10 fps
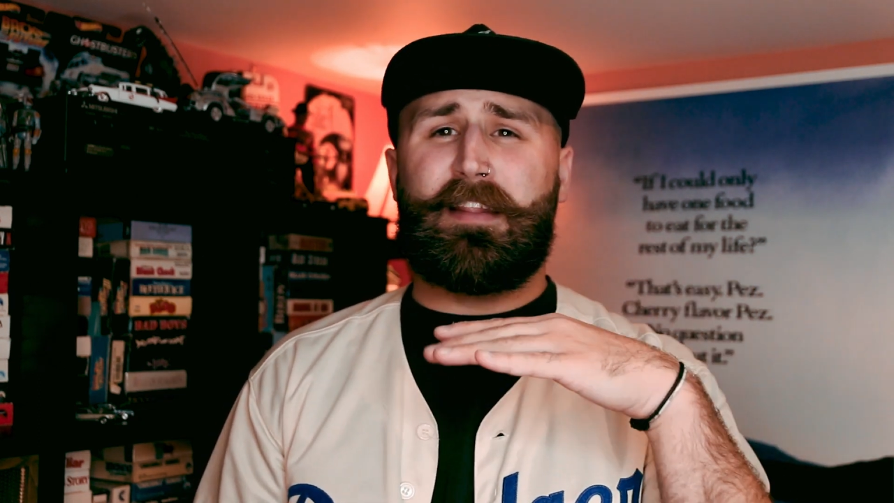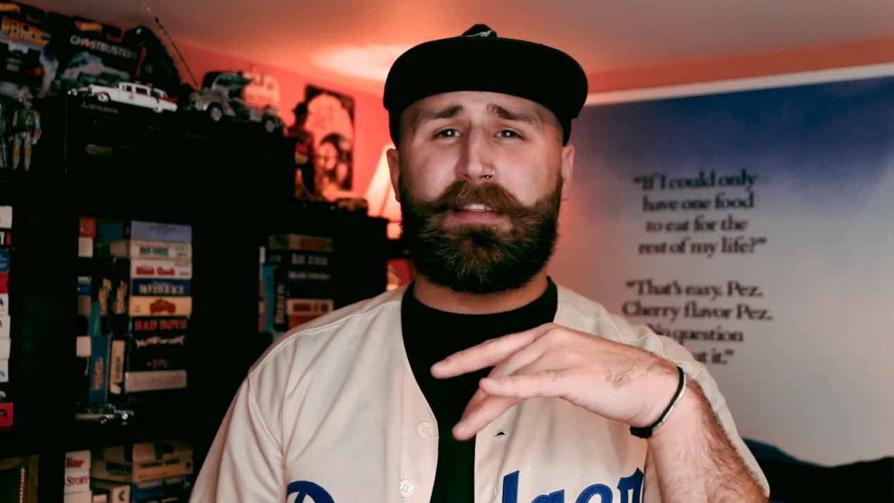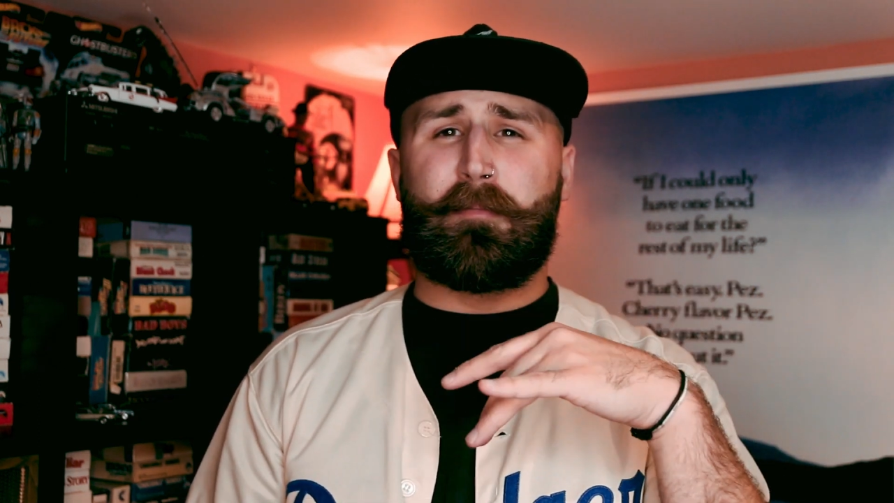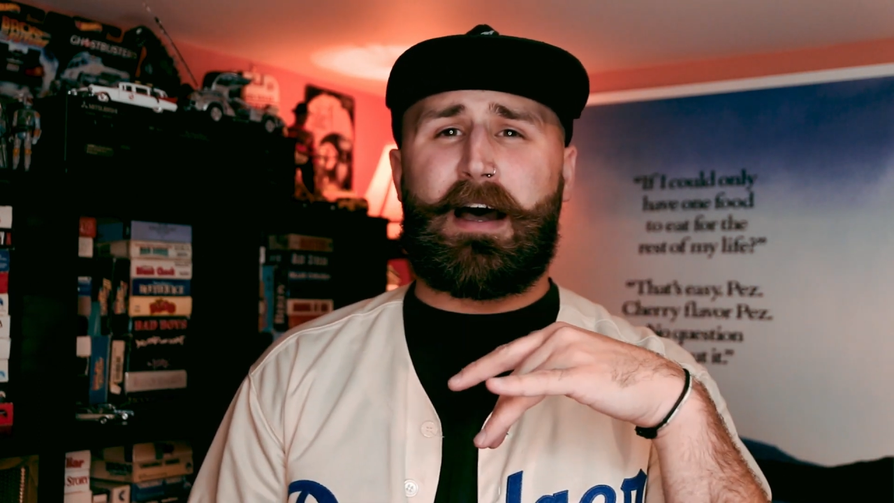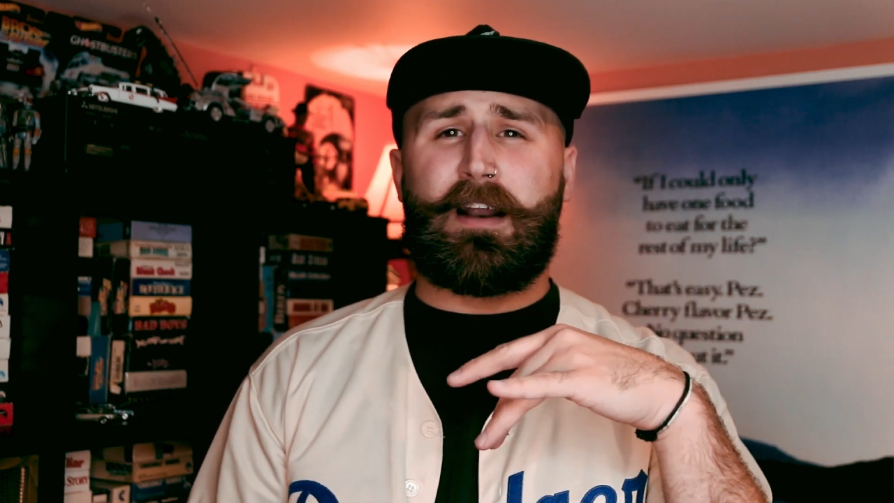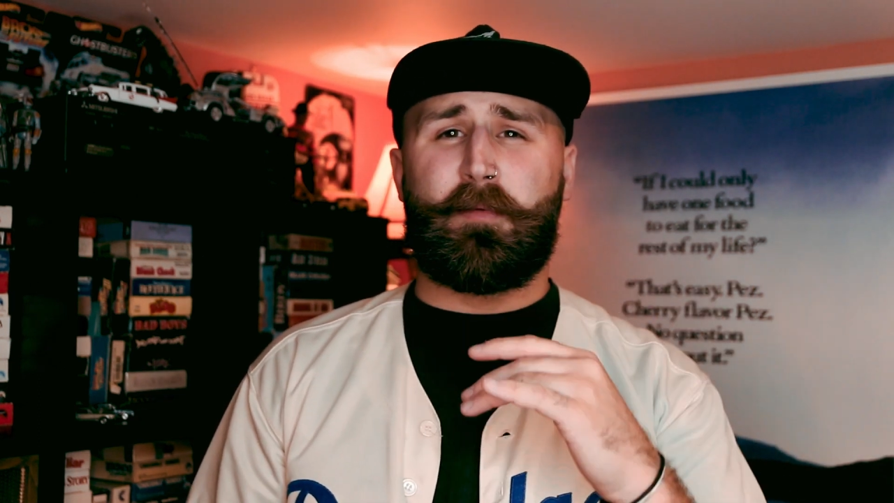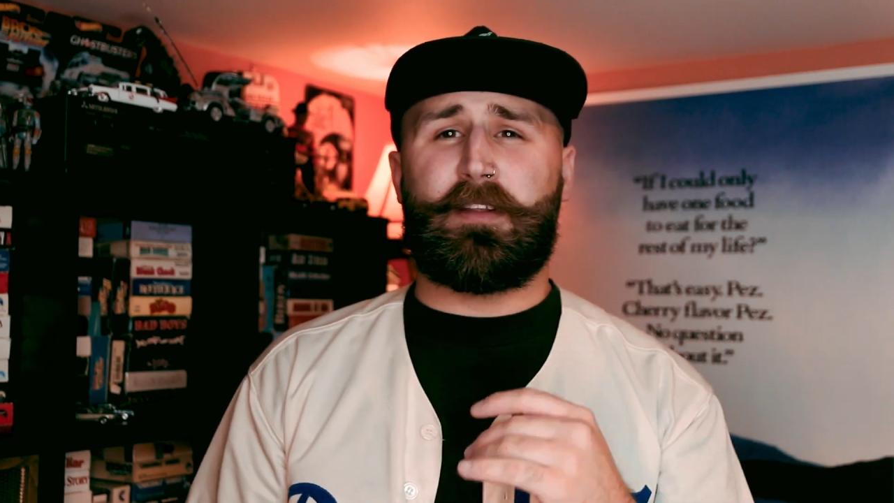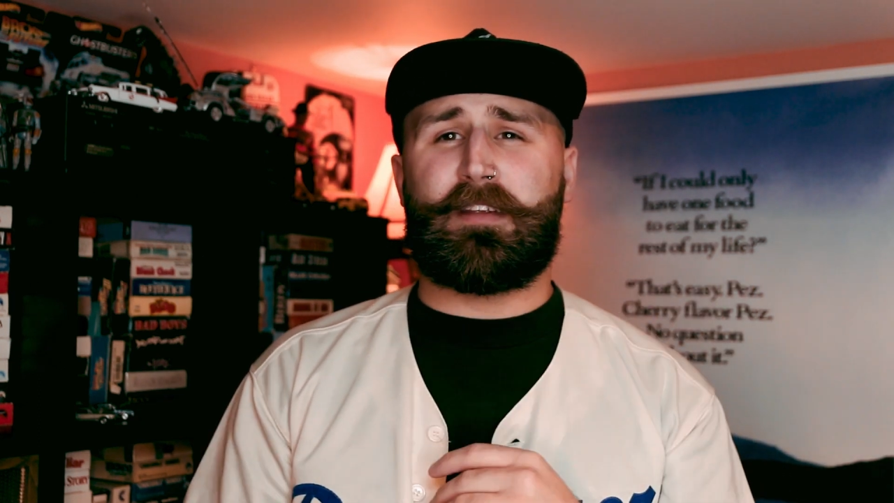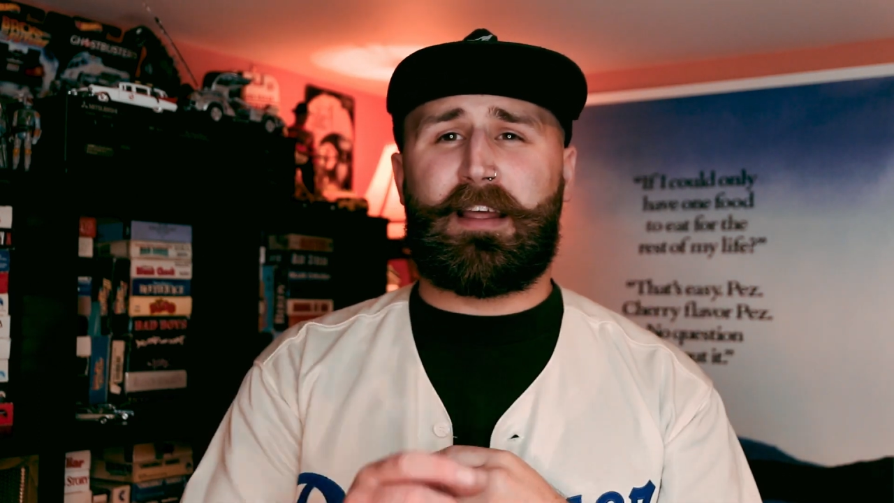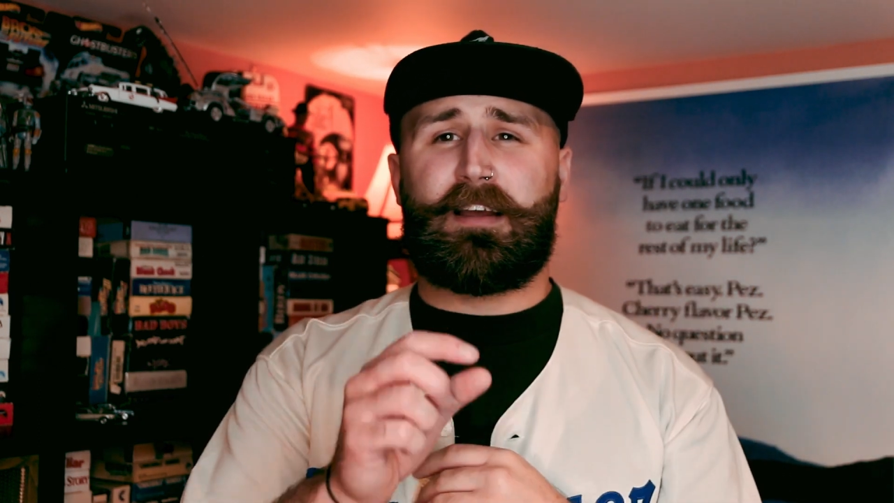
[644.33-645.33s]
at the bottom and
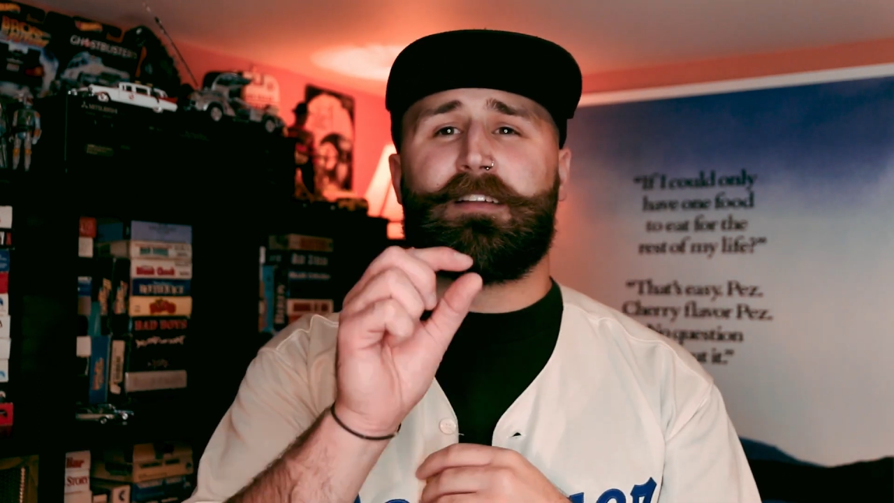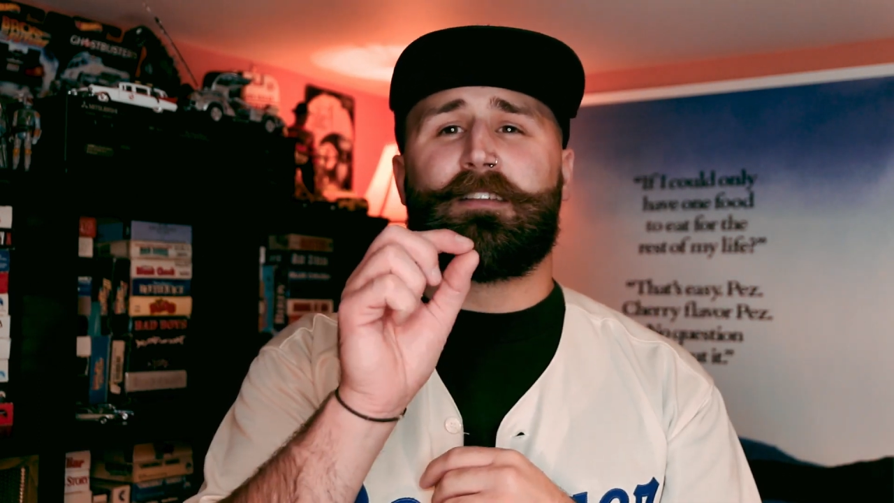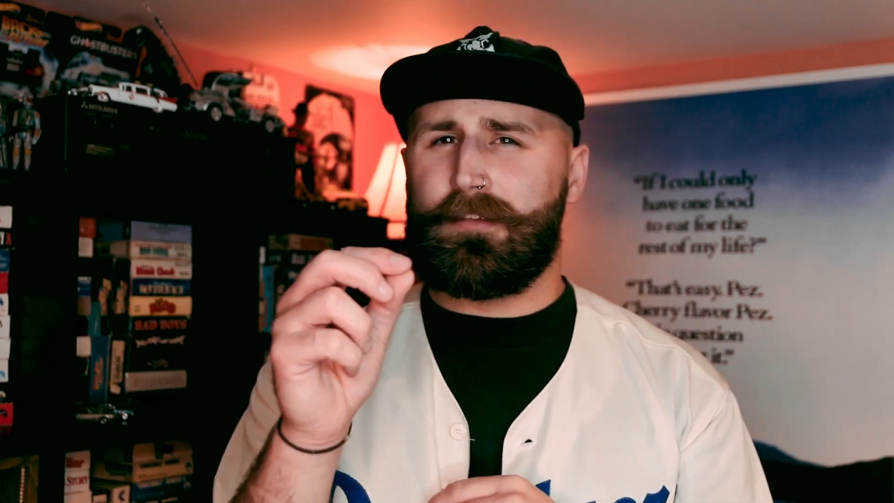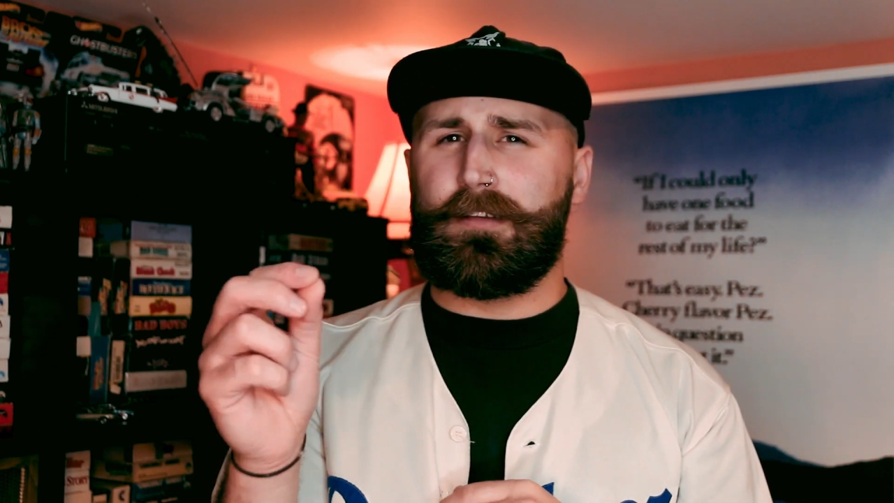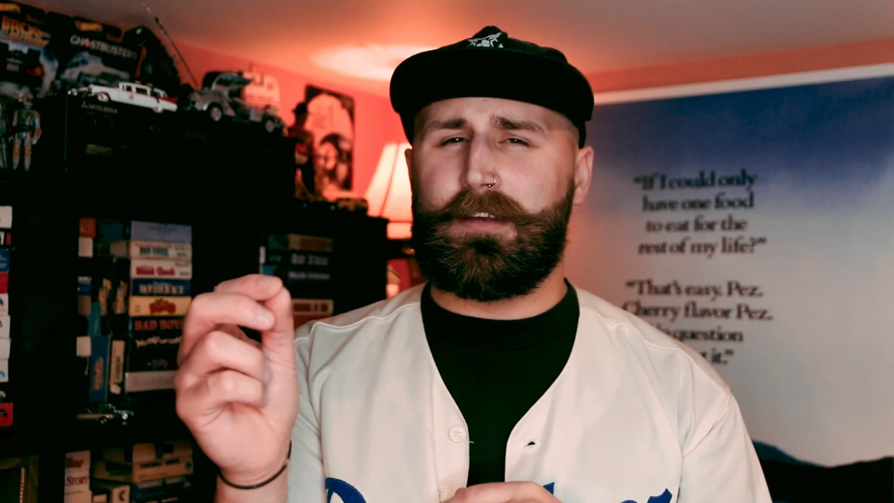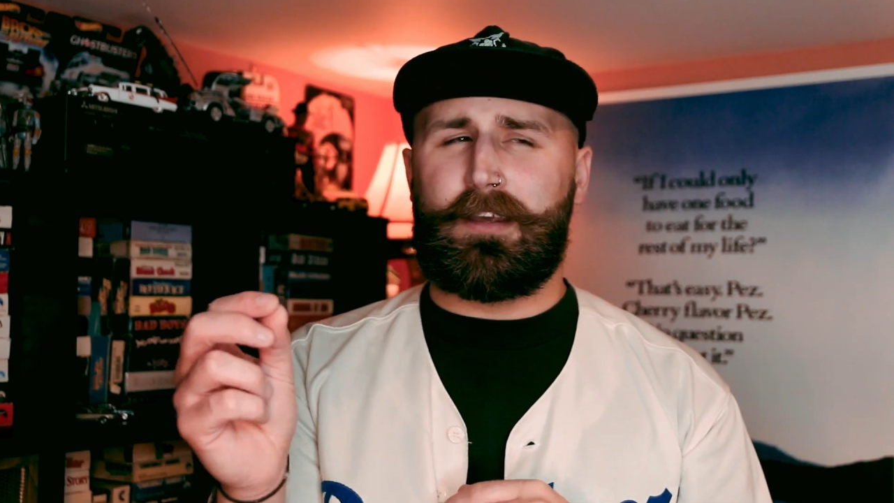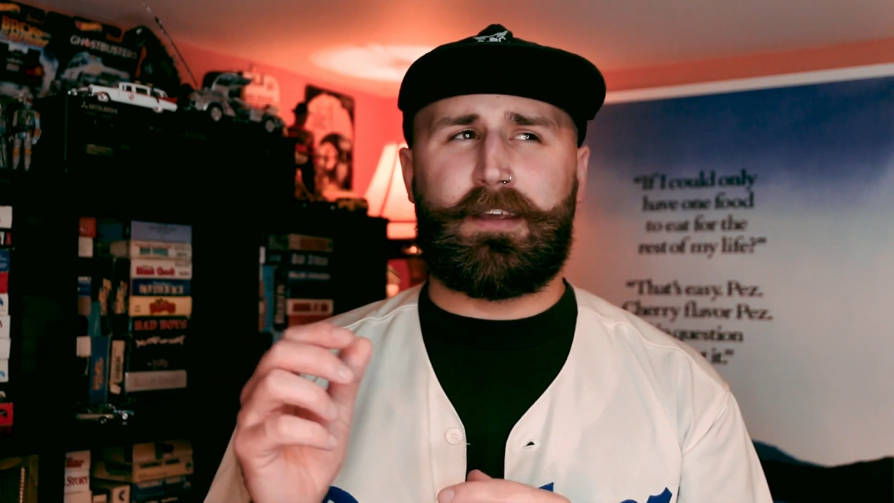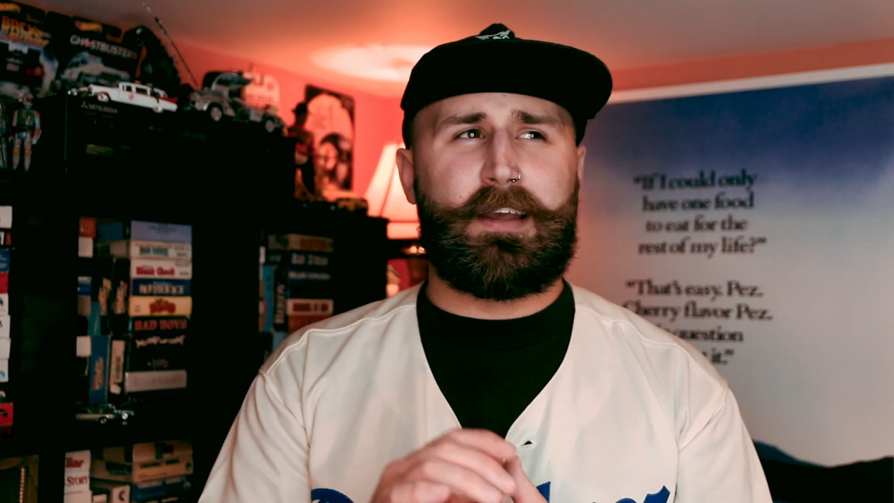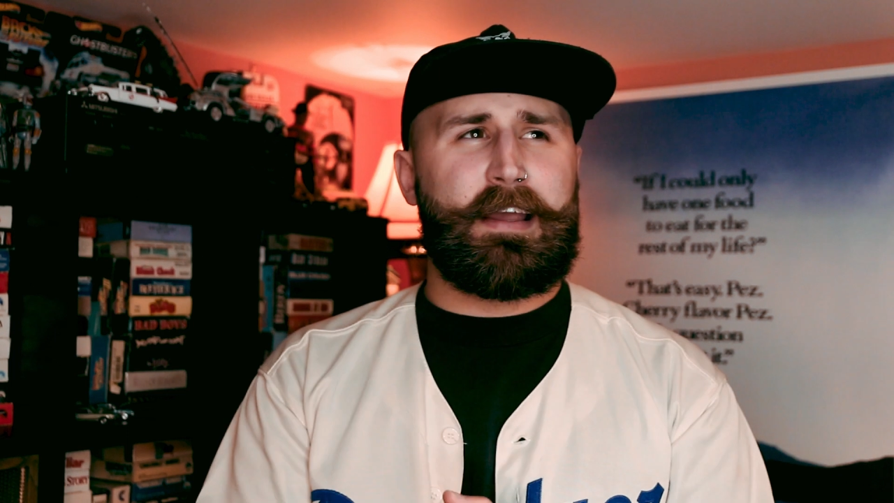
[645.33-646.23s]
it said like Lil E